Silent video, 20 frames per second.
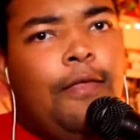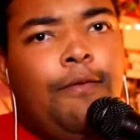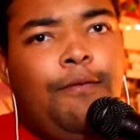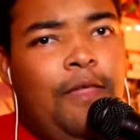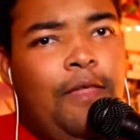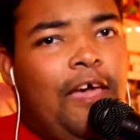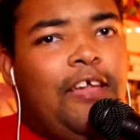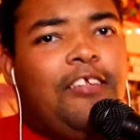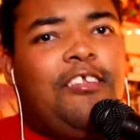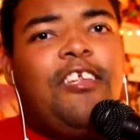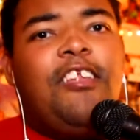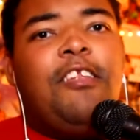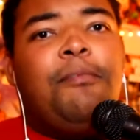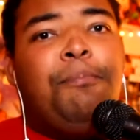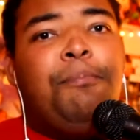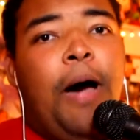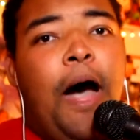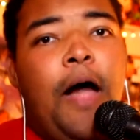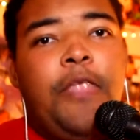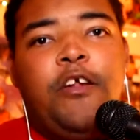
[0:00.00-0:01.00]
This has
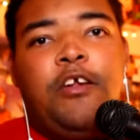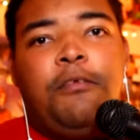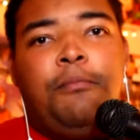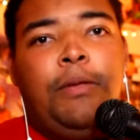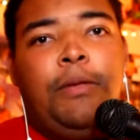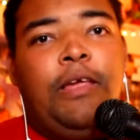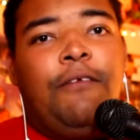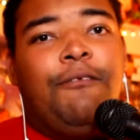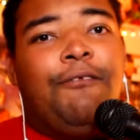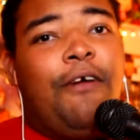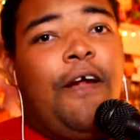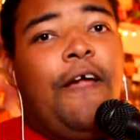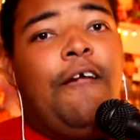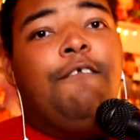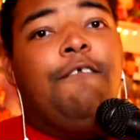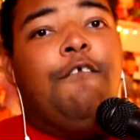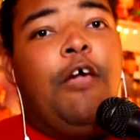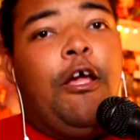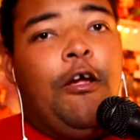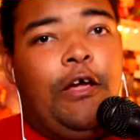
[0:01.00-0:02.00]
bothered me for
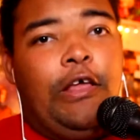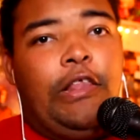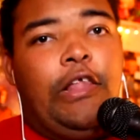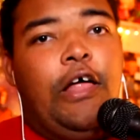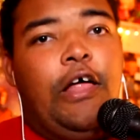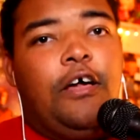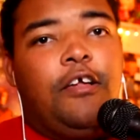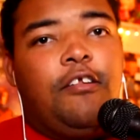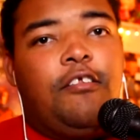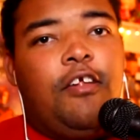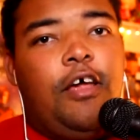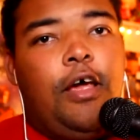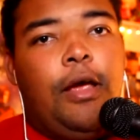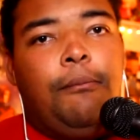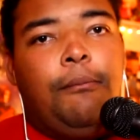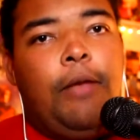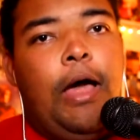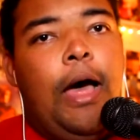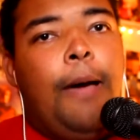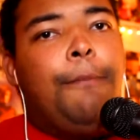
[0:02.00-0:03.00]
a very long
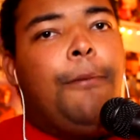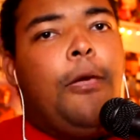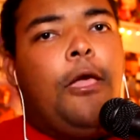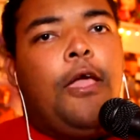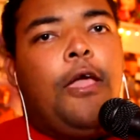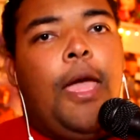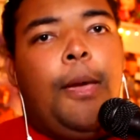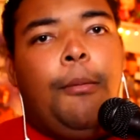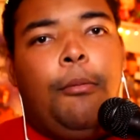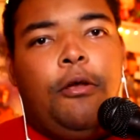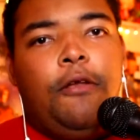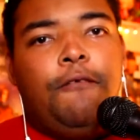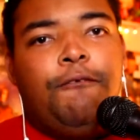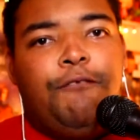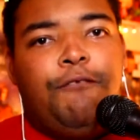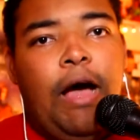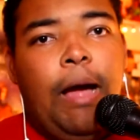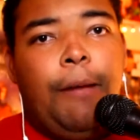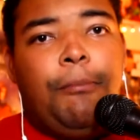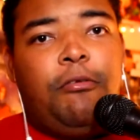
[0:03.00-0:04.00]
time. Not being able to.
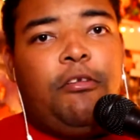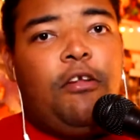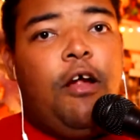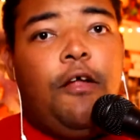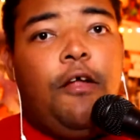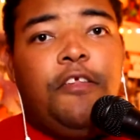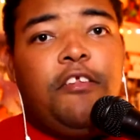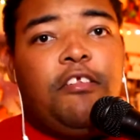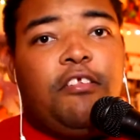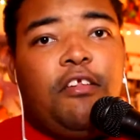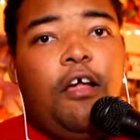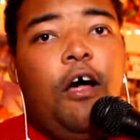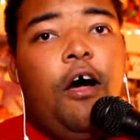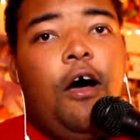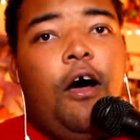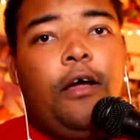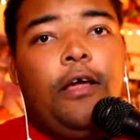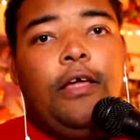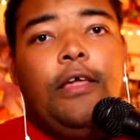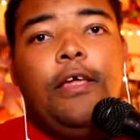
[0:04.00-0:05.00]
I'll just
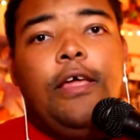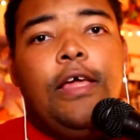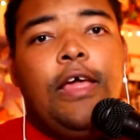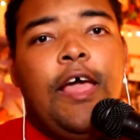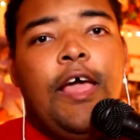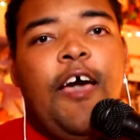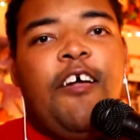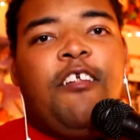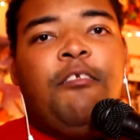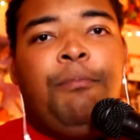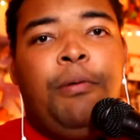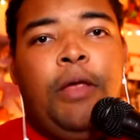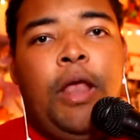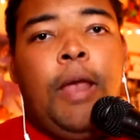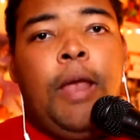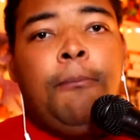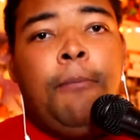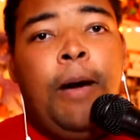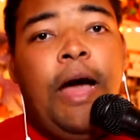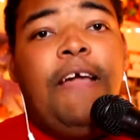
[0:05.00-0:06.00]
sound
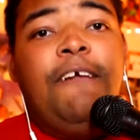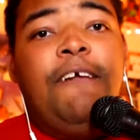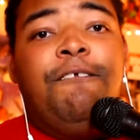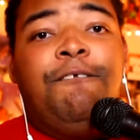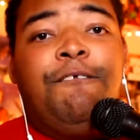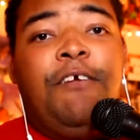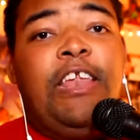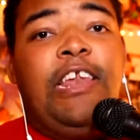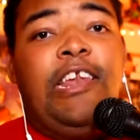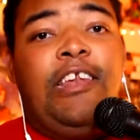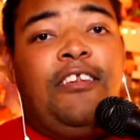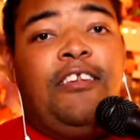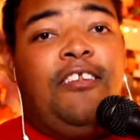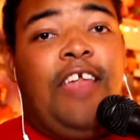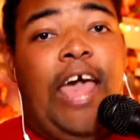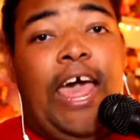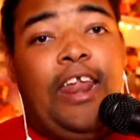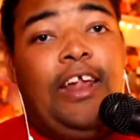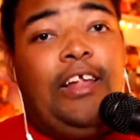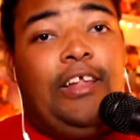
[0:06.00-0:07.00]
a little
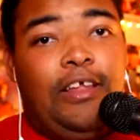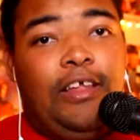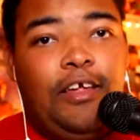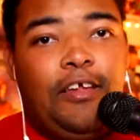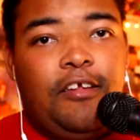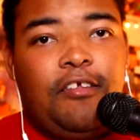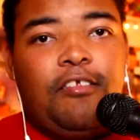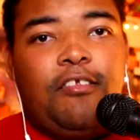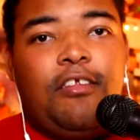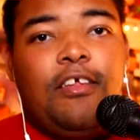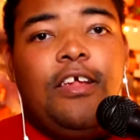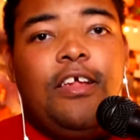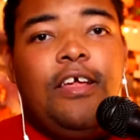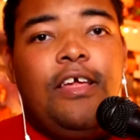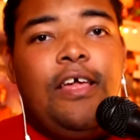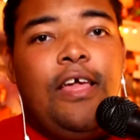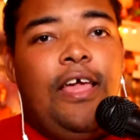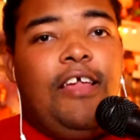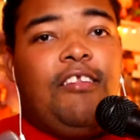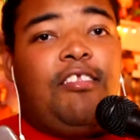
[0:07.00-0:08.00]
weird, like, oh, the Rock
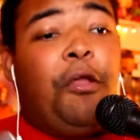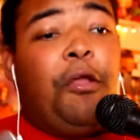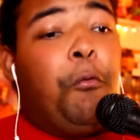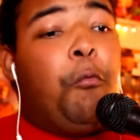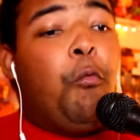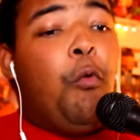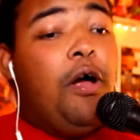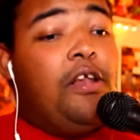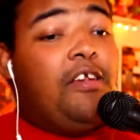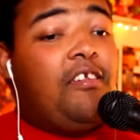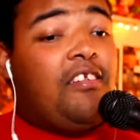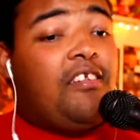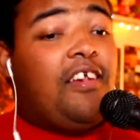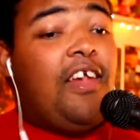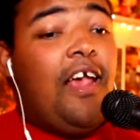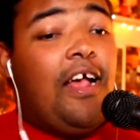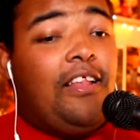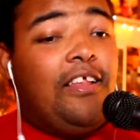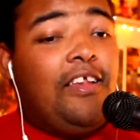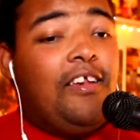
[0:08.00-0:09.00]
Band 2. It's like, wait,
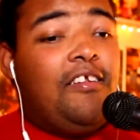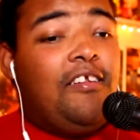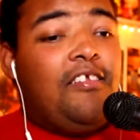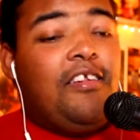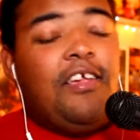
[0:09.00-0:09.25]
4.